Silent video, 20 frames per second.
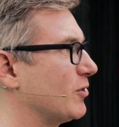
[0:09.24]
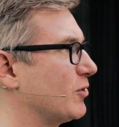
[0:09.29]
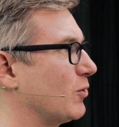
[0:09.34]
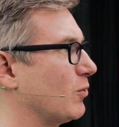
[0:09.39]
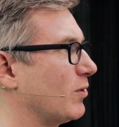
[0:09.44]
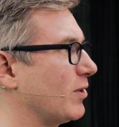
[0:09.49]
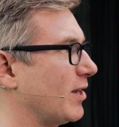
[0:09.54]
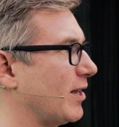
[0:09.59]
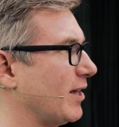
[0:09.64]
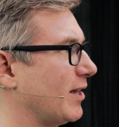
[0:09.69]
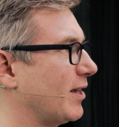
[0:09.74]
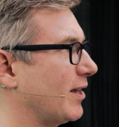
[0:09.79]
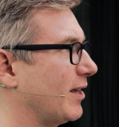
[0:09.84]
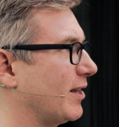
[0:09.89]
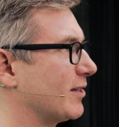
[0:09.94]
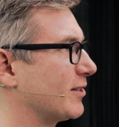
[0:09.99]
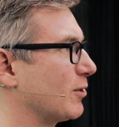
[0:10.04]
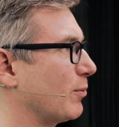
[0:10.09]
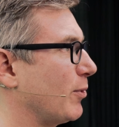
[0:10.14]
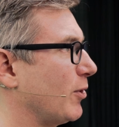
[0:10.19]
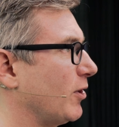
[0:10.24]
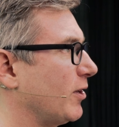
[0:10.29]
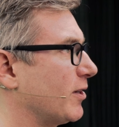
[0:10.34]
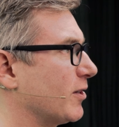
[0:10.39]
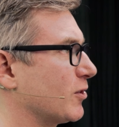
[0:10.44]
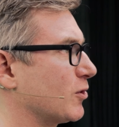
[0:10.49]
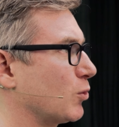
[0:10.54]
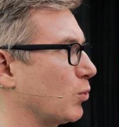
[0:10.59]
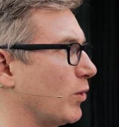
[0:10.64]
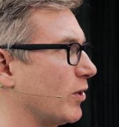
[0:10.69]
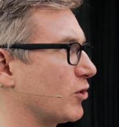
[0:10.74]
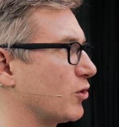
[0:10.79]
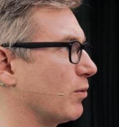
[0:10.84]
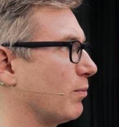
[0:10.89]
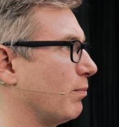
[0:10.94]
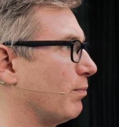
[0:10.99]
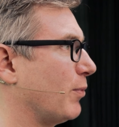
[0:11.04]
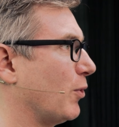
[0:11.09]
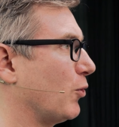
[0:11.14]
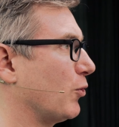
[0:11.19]
is unique in its ability to switch
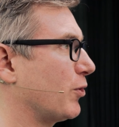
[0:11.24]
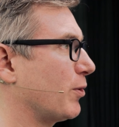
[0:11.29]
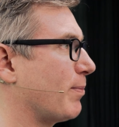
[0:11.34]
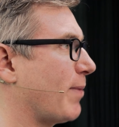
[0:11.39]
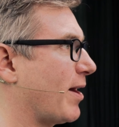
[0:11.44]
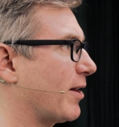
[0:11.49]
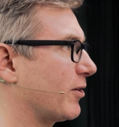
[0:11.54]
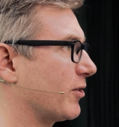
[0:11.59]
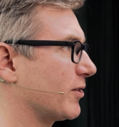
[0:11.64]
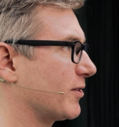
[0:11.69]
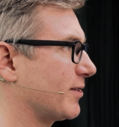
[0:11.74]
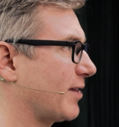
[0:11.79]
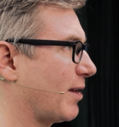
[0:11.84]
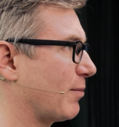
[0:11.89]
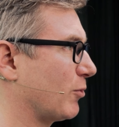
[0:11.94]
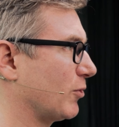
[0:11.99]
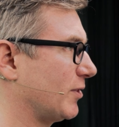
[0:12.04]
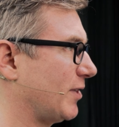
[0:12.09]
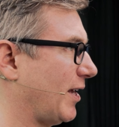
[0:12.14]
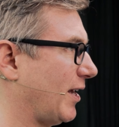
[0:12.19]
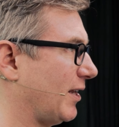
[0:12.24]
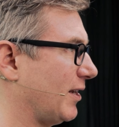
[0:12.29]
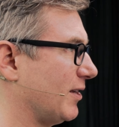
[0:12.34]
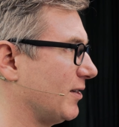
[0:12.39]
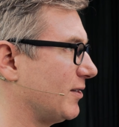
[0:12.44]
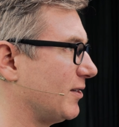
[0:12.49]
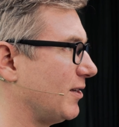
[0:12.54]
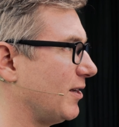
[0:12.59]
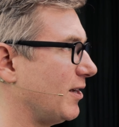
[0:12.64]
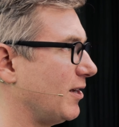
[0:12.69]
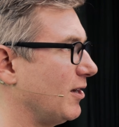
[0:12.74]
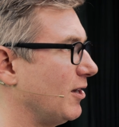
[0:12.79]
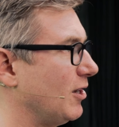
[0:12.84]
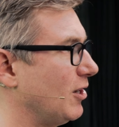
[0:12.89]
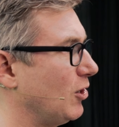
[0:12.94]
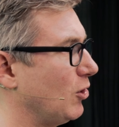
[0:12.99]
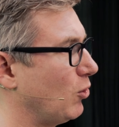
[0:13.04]
both monitors simultaneously